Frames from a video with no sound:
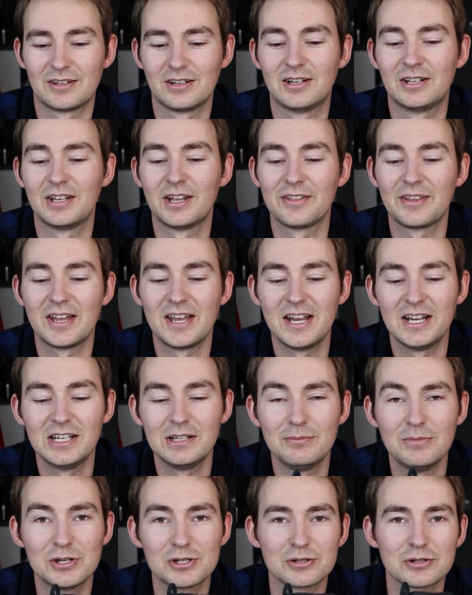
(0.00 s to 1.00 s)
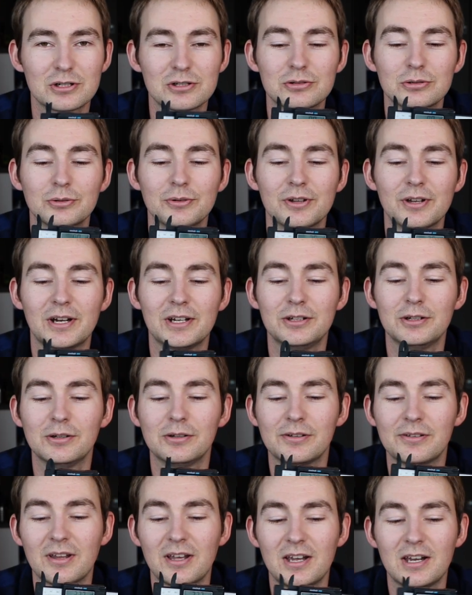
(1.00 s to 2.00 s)
So another handy measuring tool that I
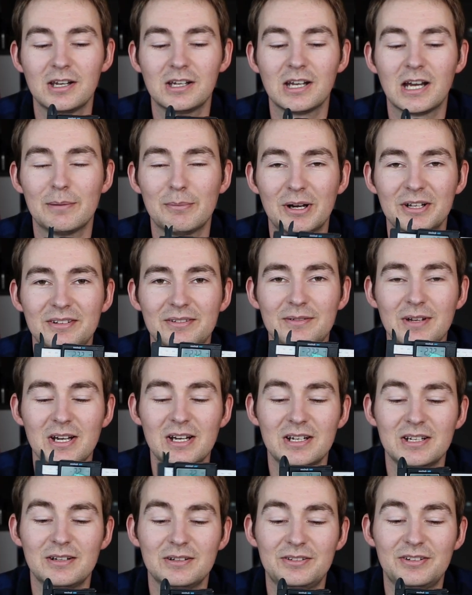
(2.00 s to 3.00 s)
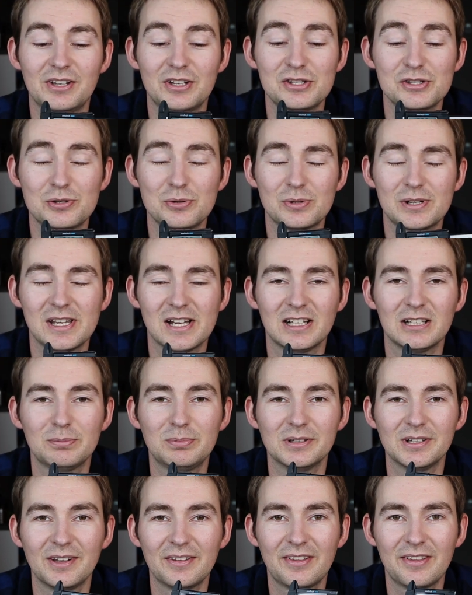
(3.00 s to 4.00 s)
use are my digital
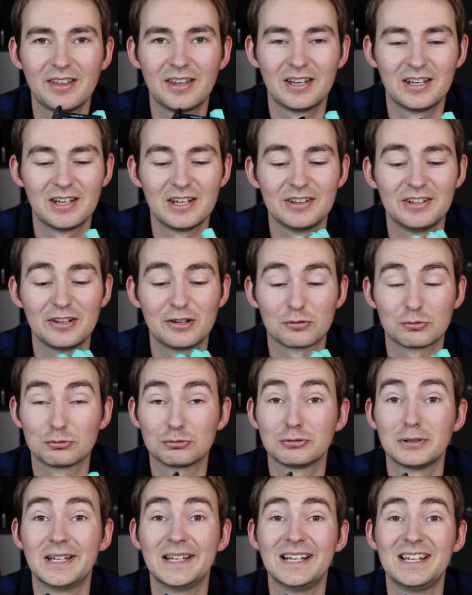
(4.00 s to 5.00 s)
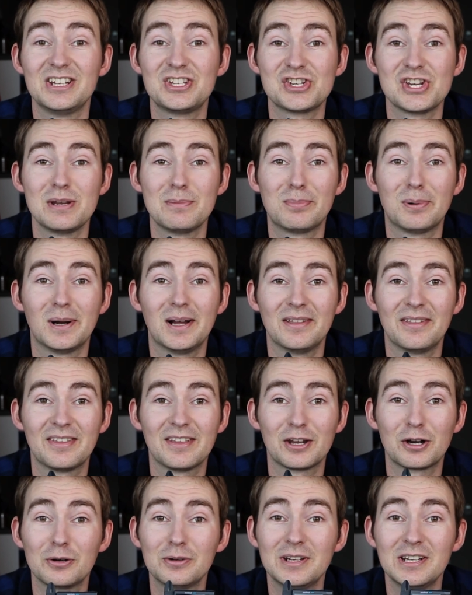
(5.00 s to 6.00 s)
calipers. These are really cheap ones.
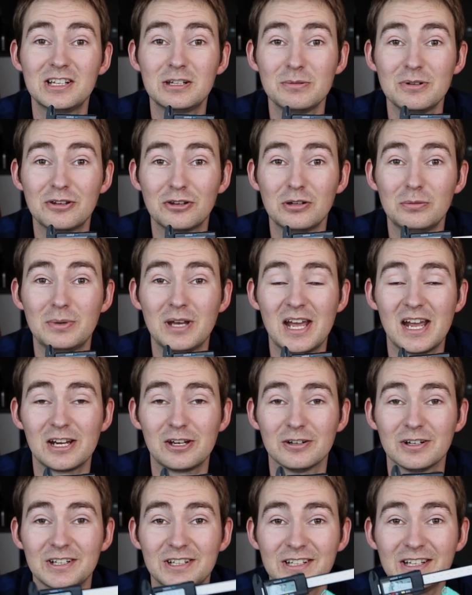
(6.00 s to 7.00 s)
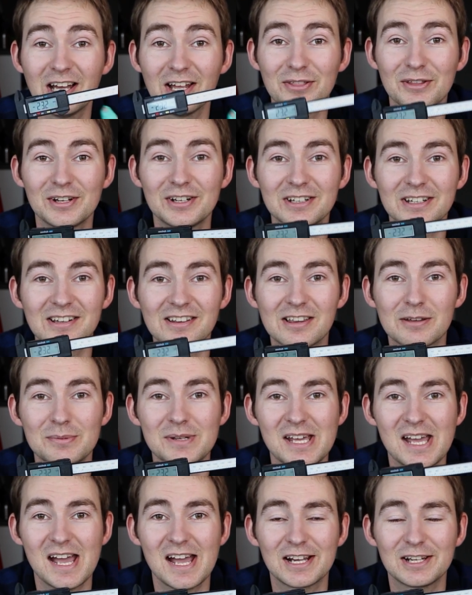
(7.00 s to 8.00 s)
They don't need to be super accurate. Nothing needs to
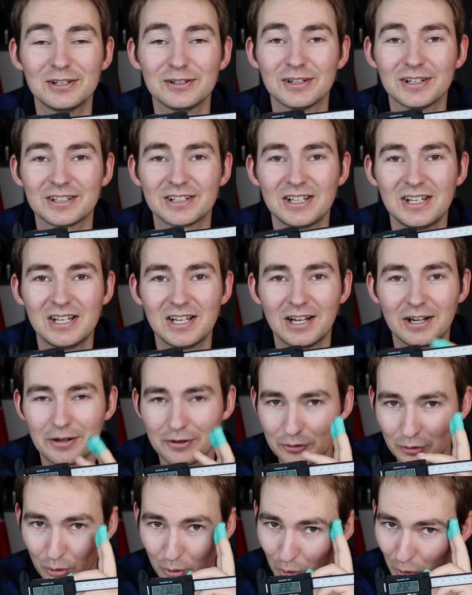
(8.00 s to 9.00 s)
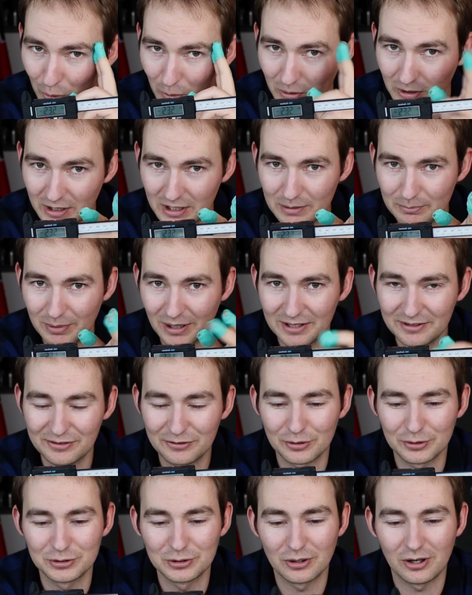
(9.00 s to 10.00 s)
be accurate. It's all
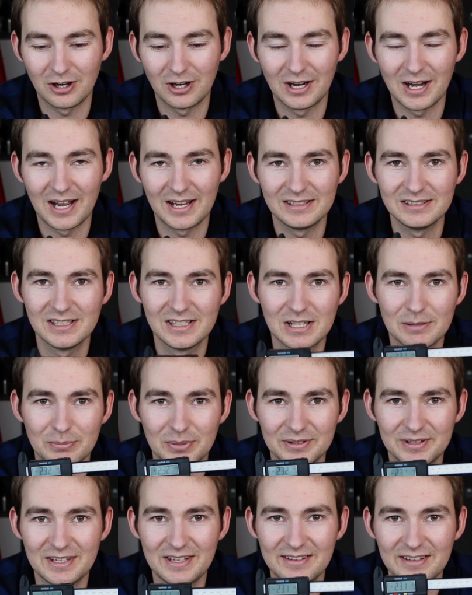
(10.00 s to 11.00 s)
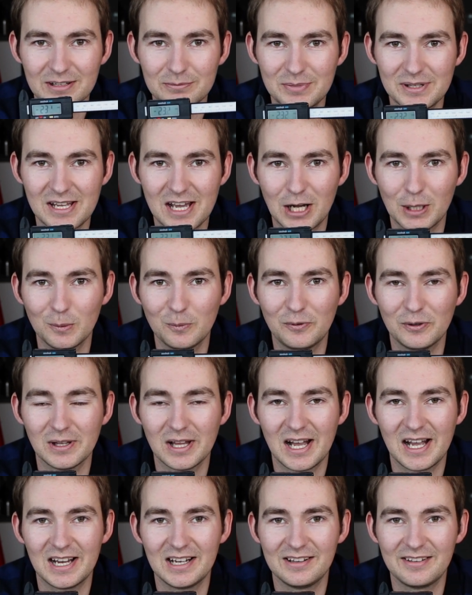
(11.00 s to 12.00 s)
based on your eye, but these can be
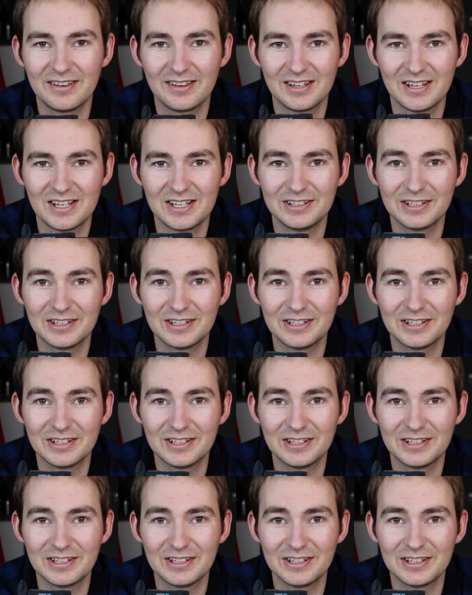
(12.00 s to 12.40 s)
helpful aids.